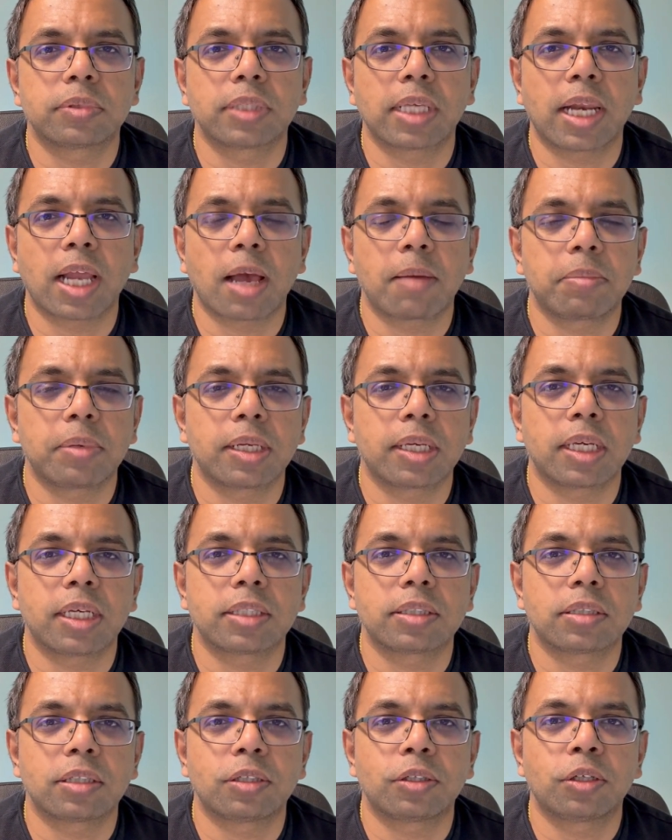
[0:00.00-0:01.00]
and
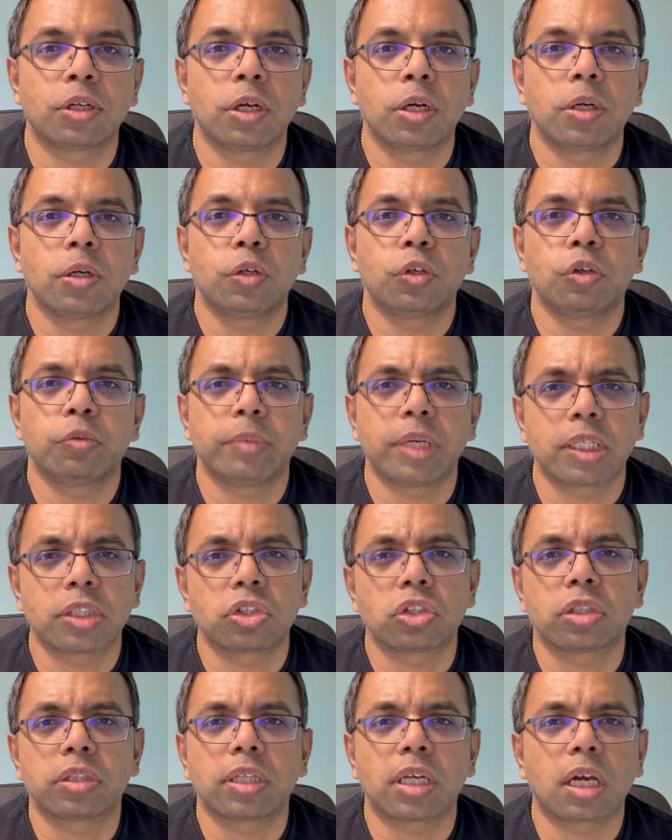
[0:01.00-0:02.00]
application to make
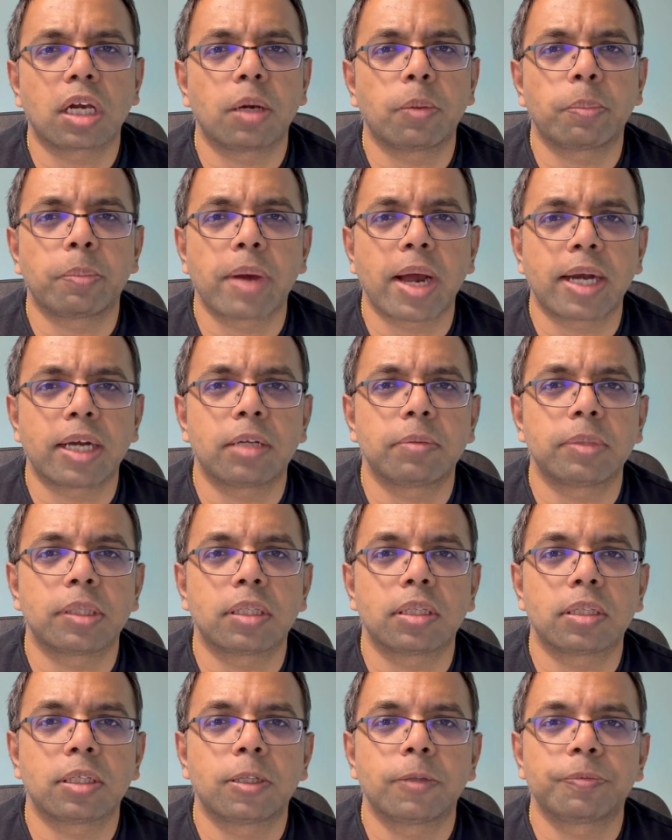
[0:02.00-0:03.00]
sure they're compatible